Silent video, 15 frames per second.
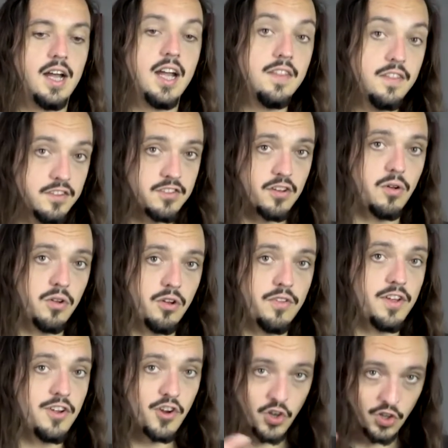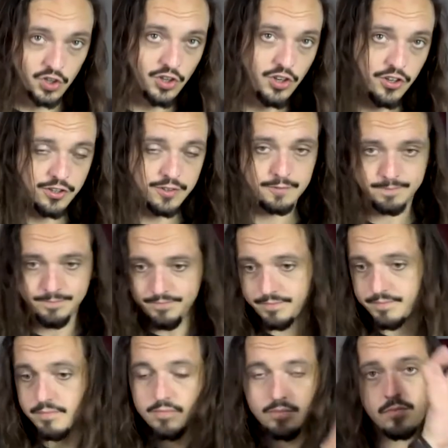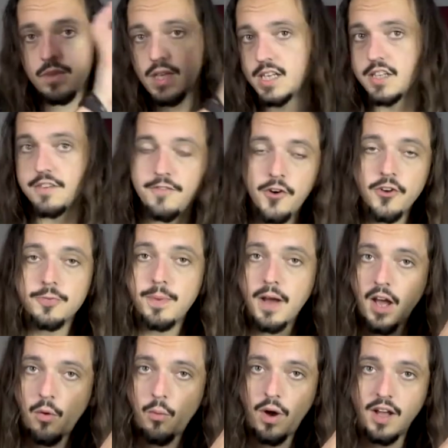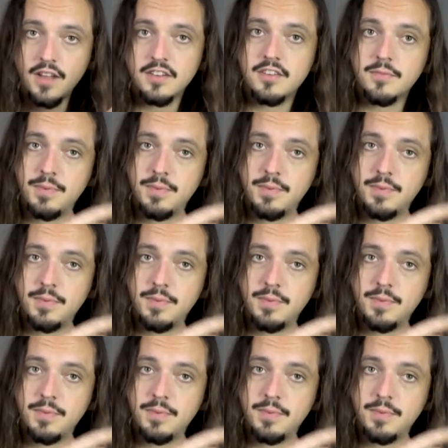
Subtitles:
in the solo that you're going to learn the first part once,